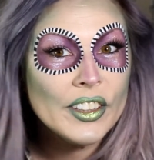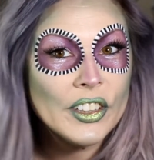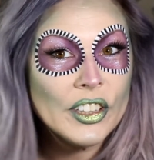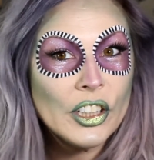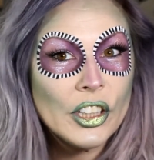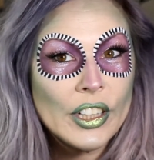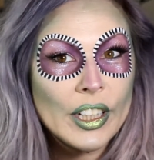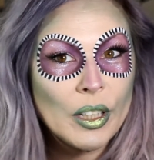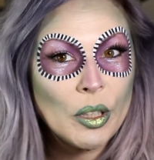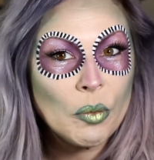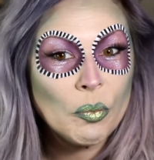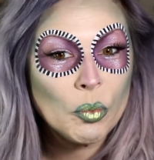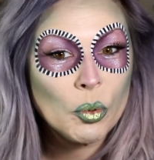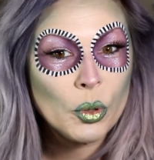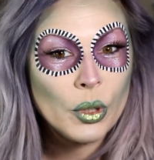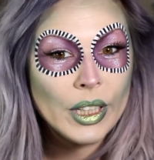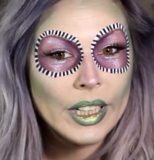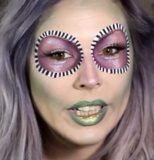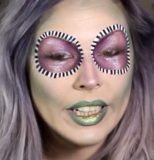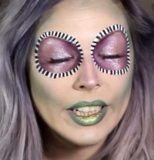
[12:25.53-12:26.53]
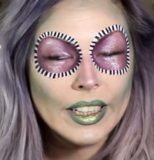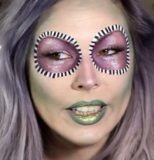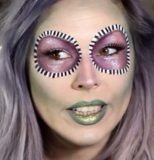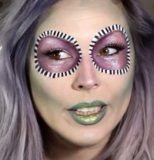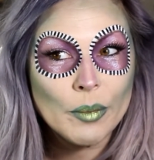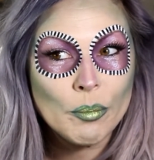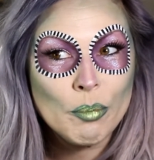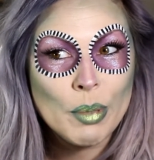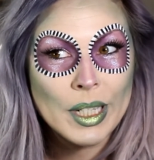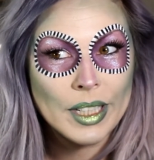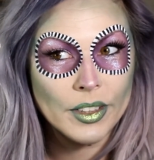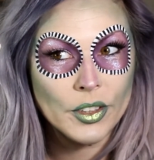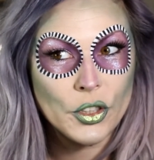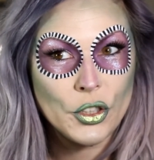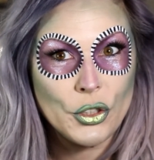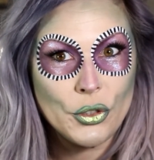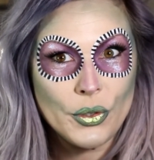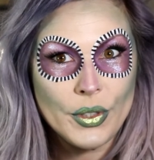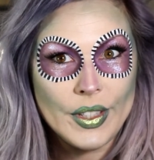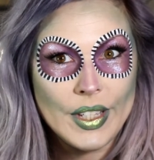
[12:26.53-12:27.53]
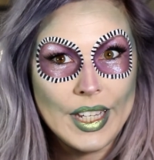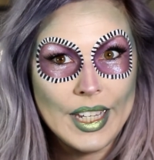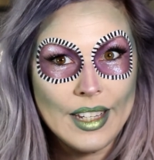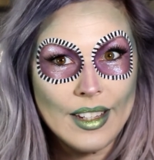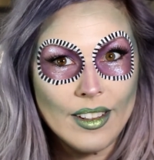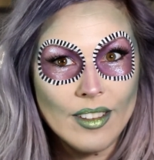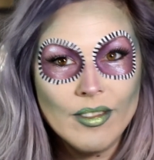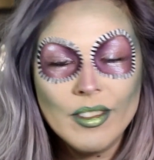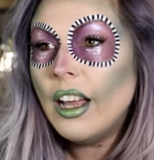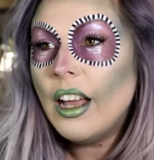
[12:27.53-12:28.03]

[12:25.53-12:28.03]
Looking pretty Beetlejuicy.